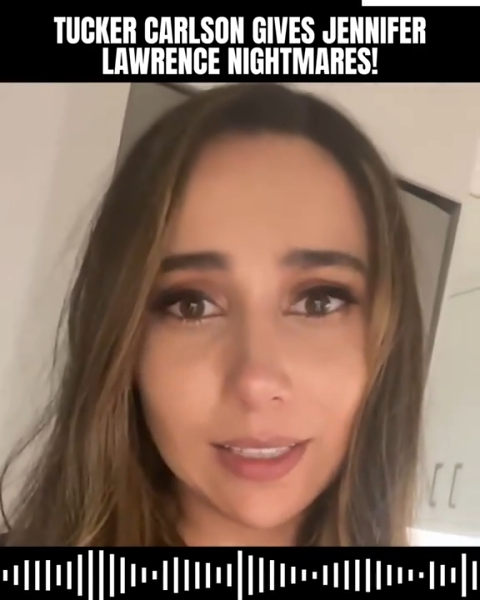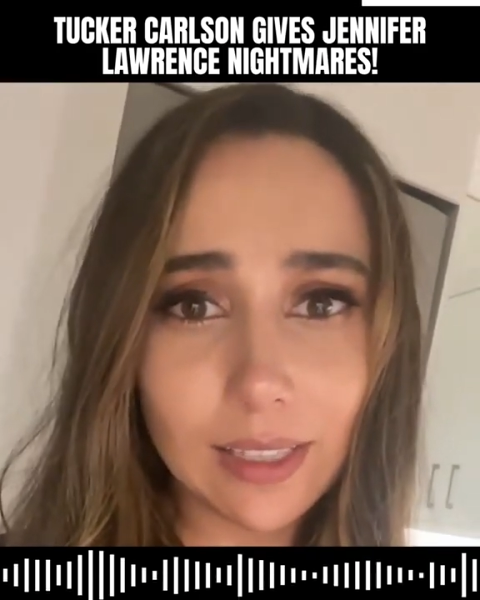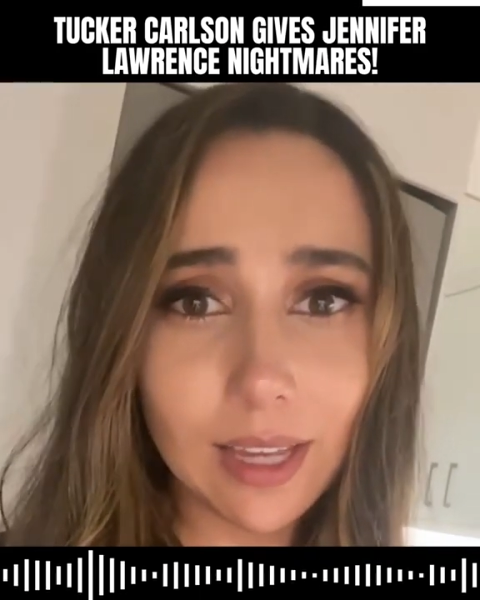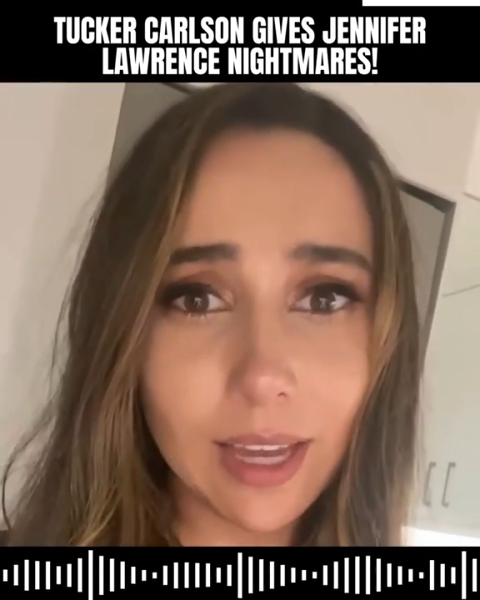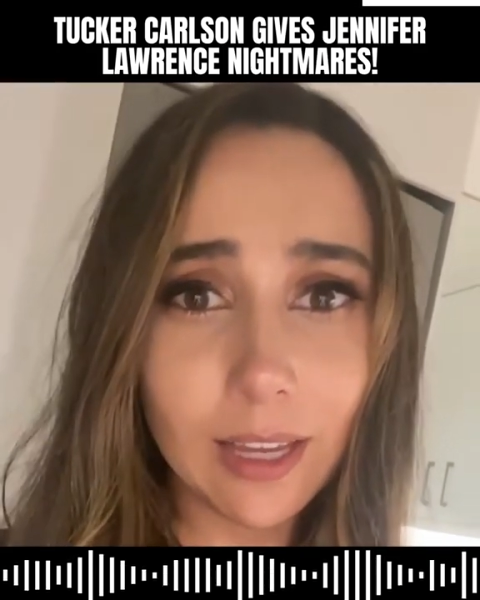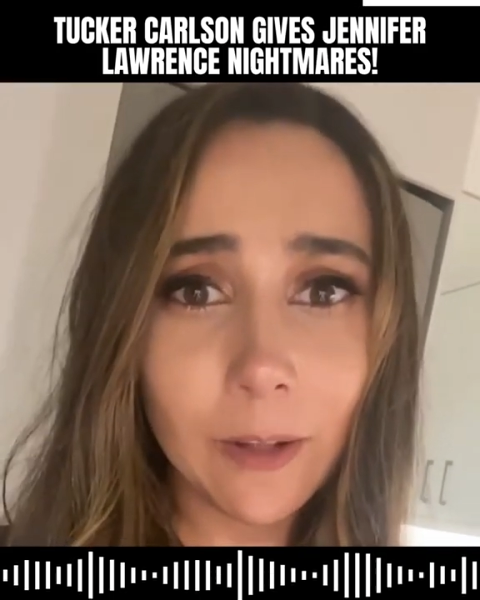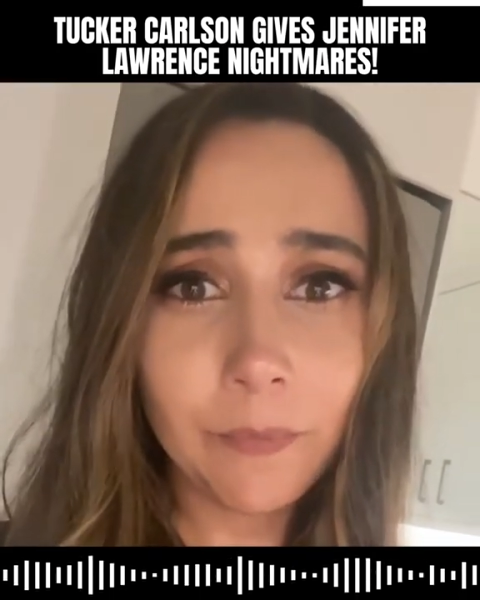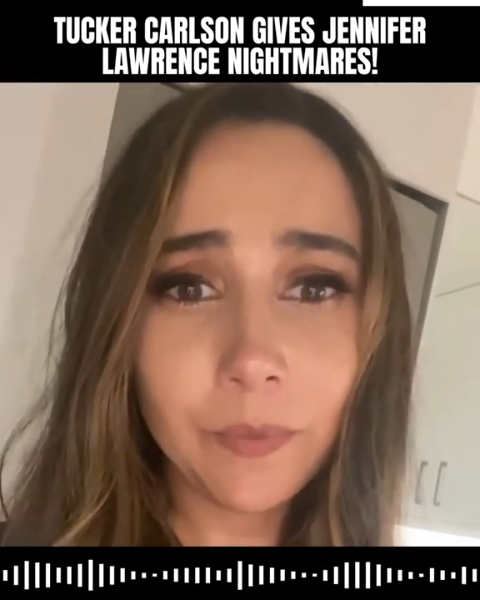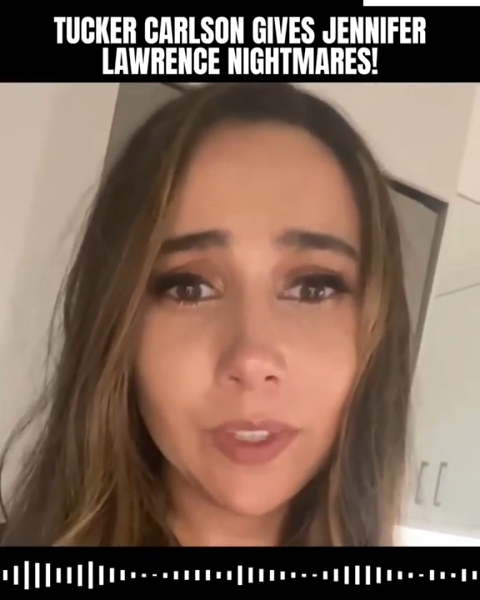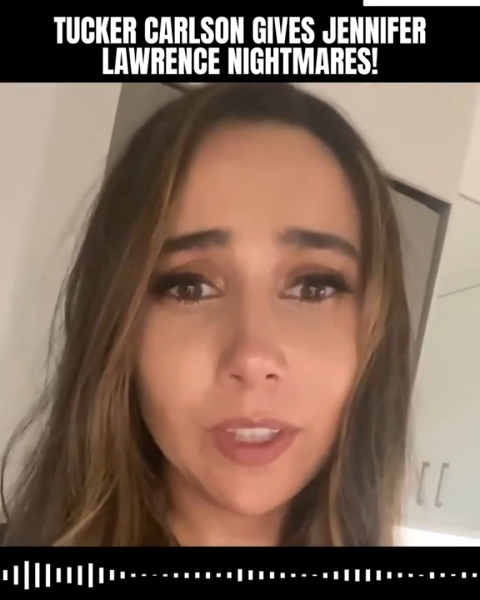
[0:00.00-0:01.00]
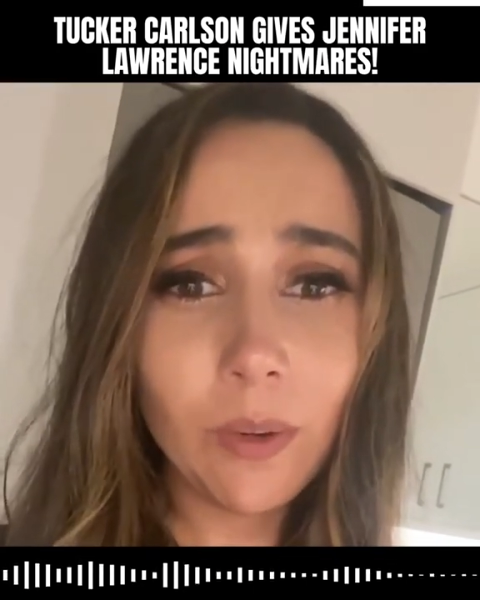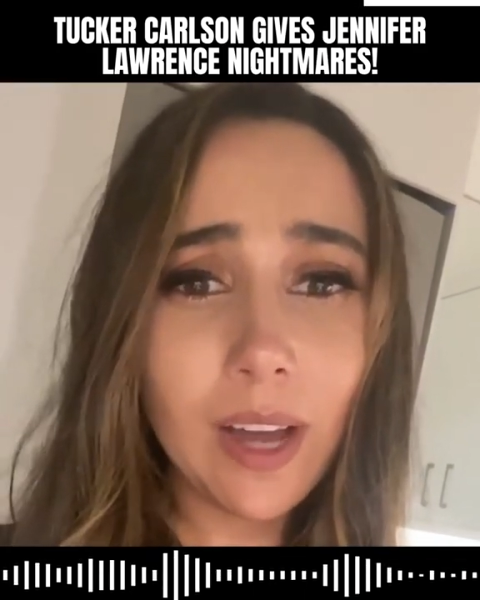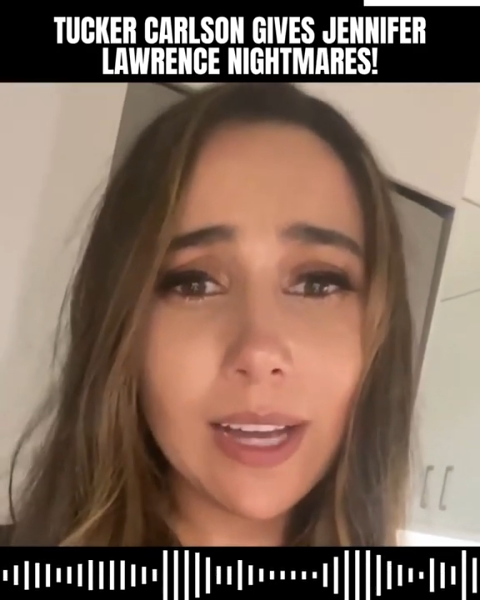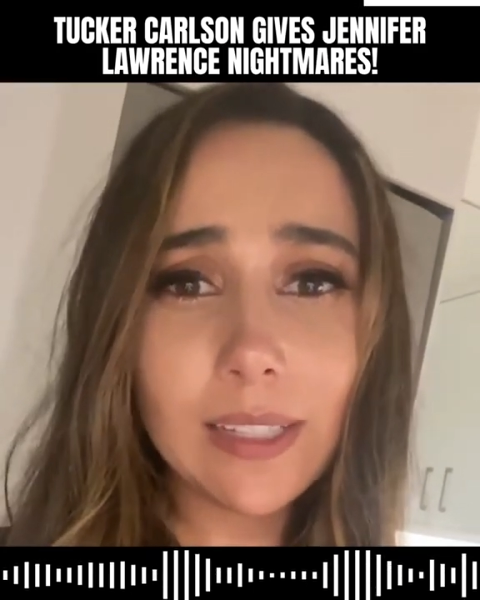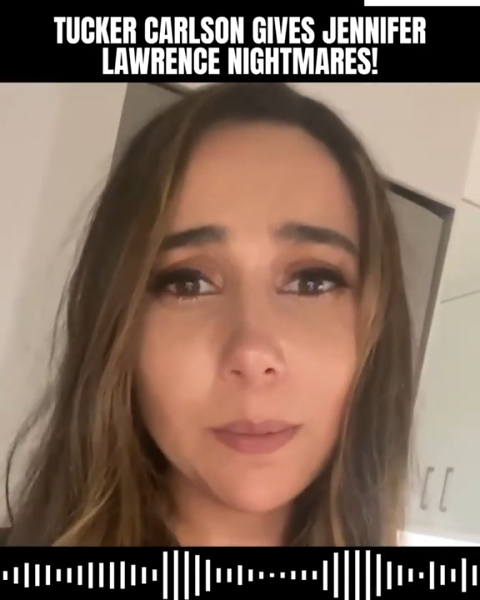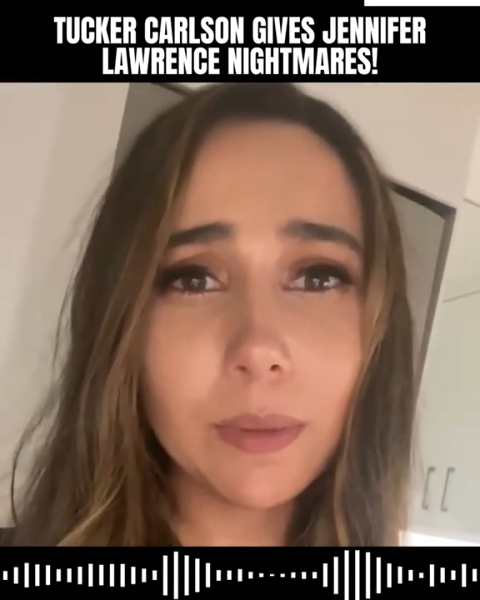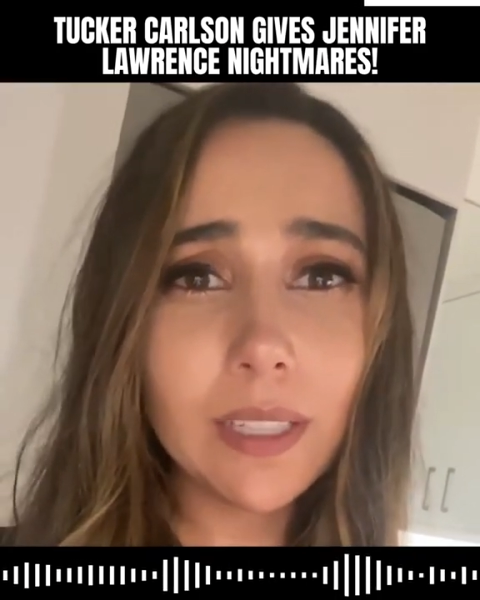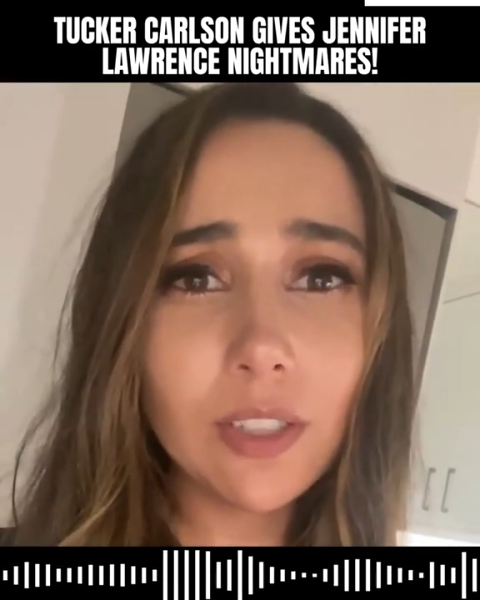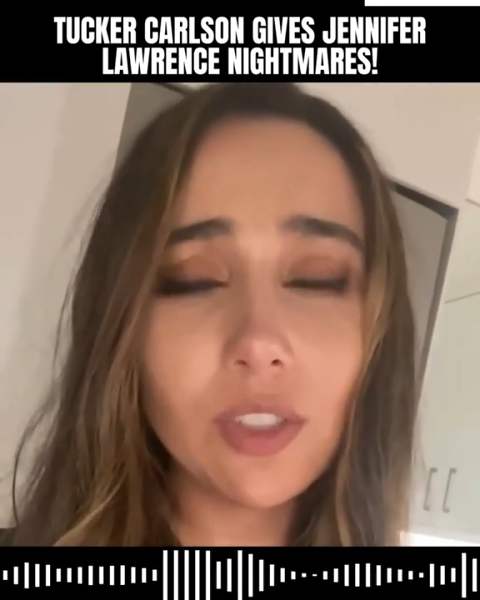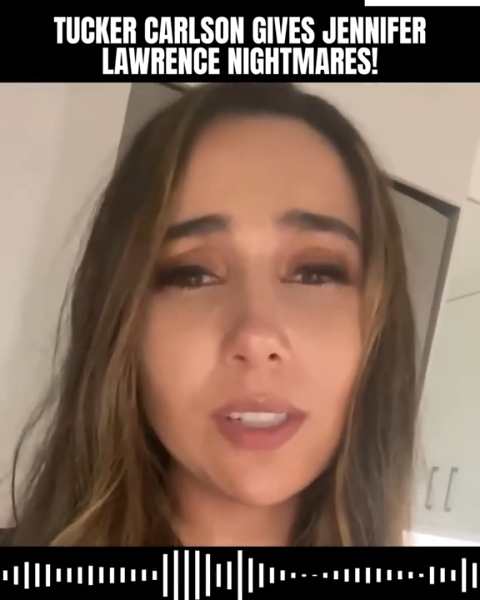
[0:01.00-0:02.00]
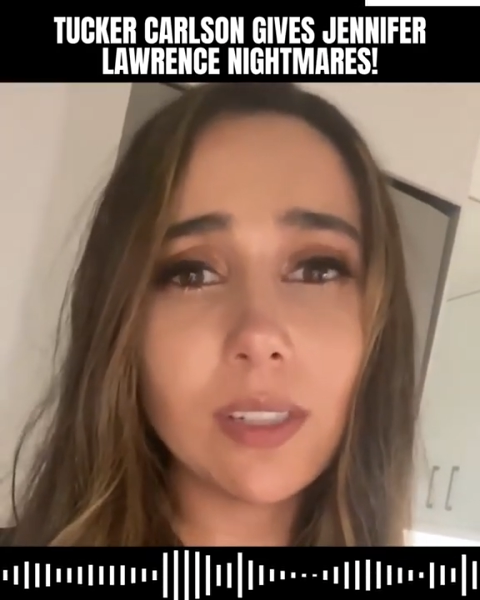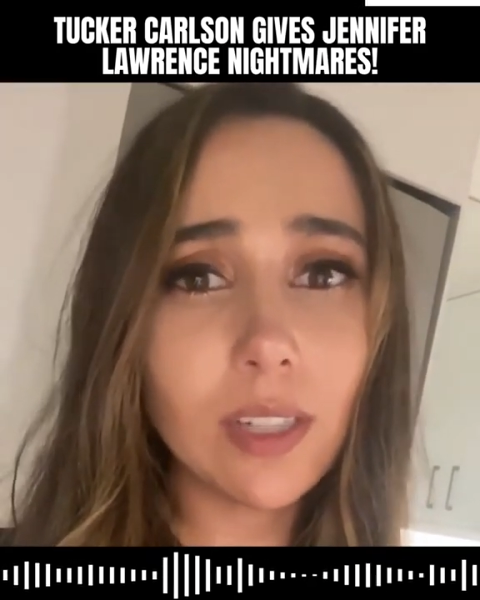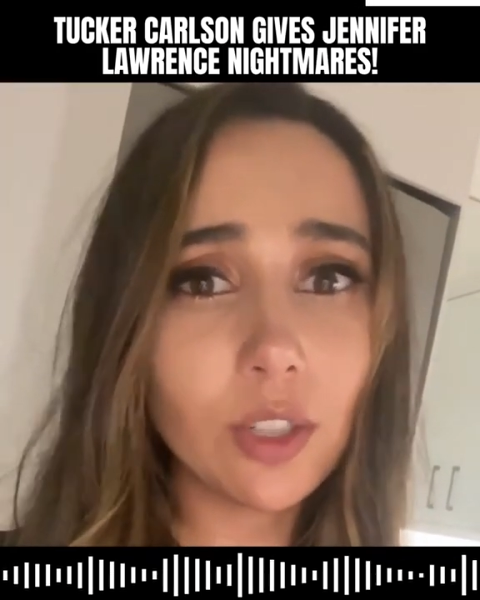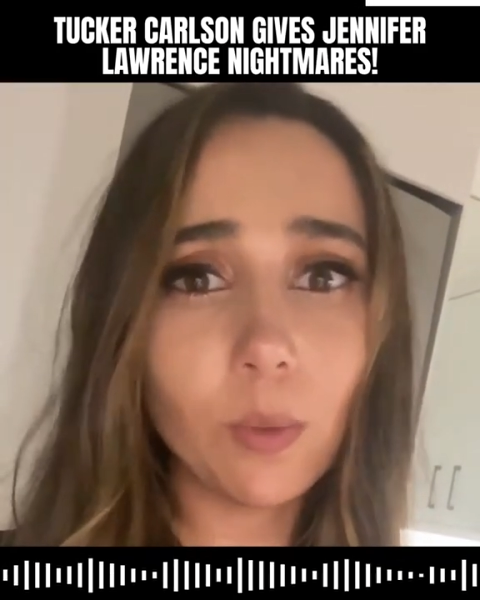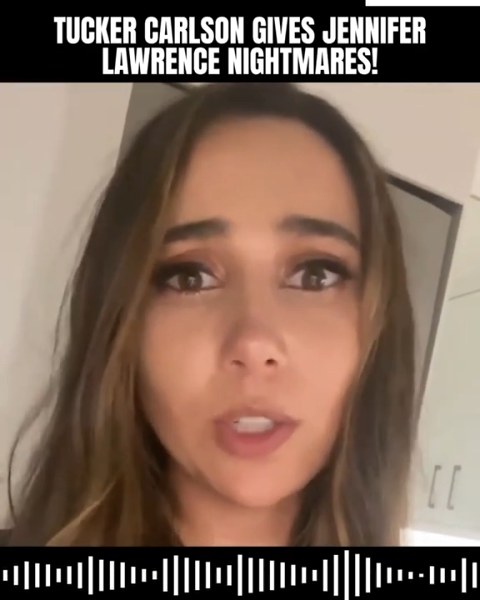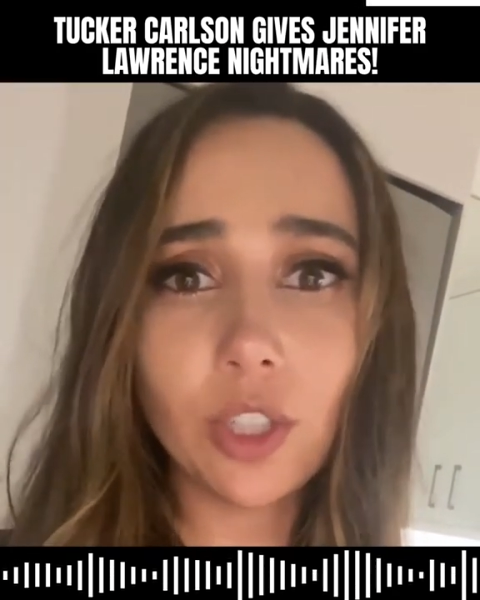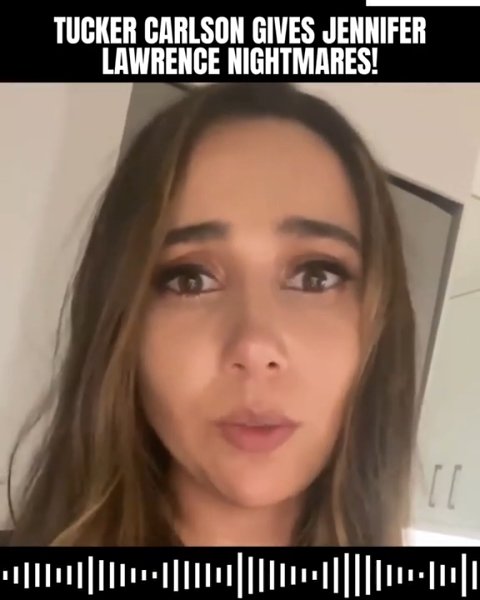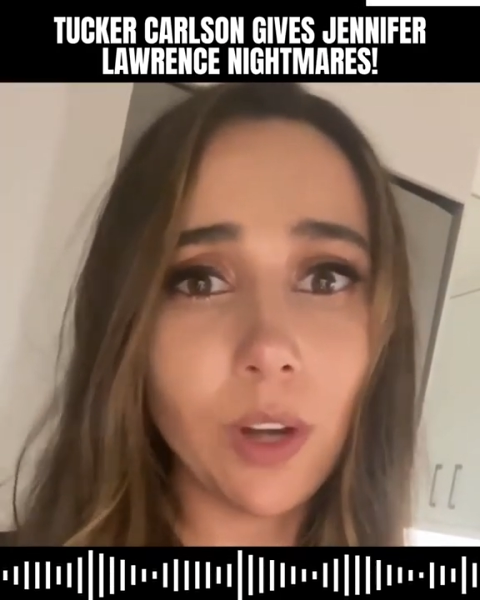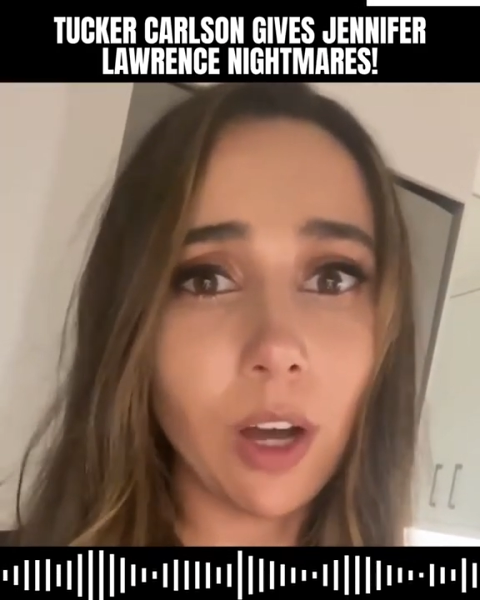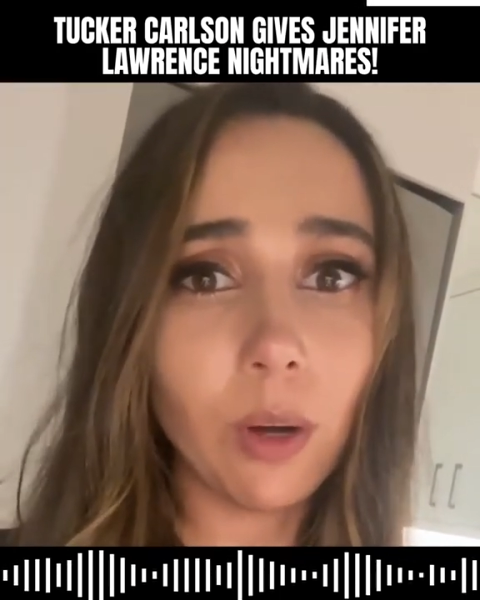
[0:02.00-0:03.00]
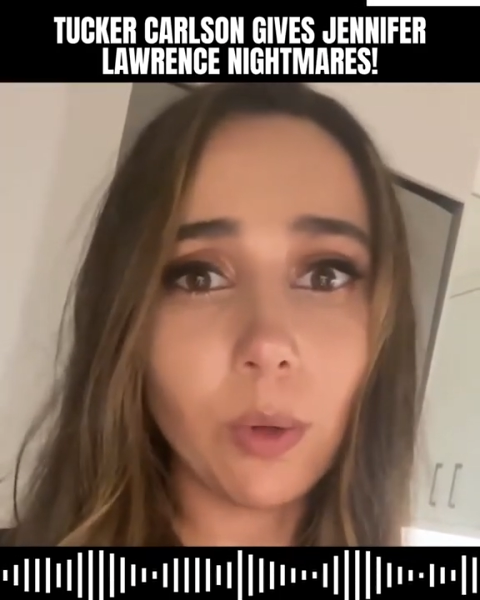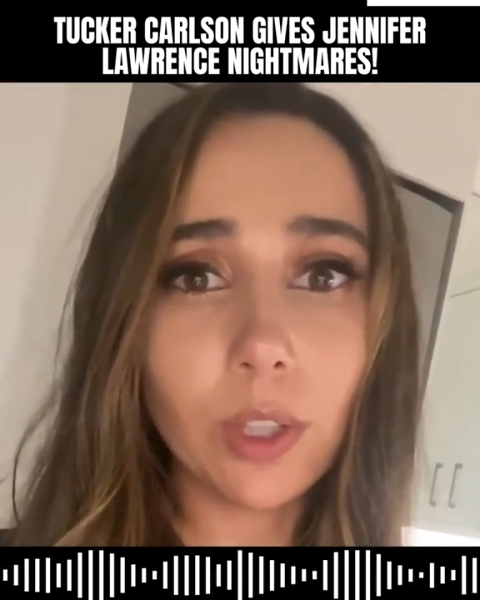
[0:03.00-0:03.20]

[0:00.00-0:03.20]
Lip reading: It's like, you guys, please just stick to what you know.